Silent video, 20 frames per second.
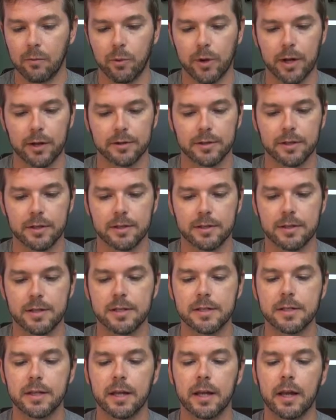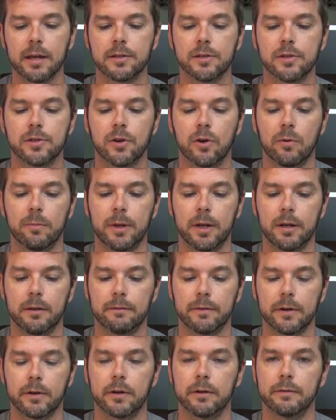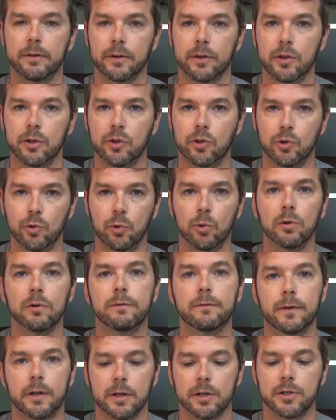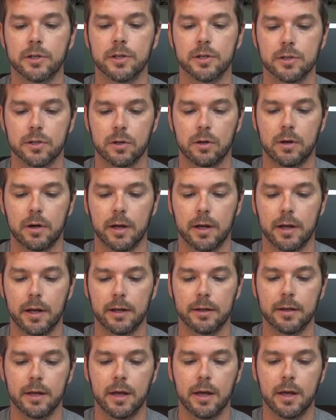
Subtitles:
else? This thing has so many very, very cool functions on it.